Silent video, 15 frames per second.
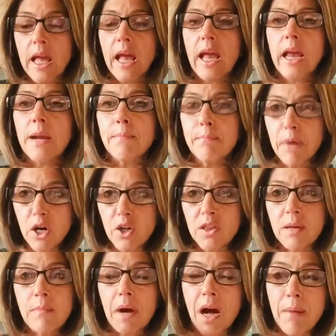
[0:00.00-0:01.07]
and mark
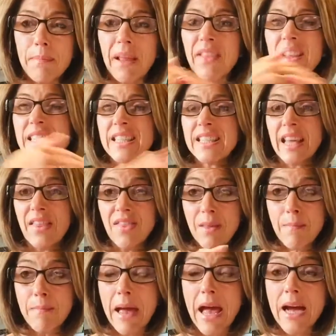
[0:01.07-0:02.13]
them up and then send them
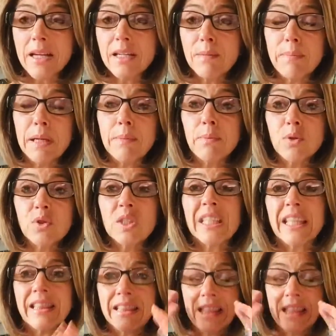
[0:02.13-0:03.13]
back to people so that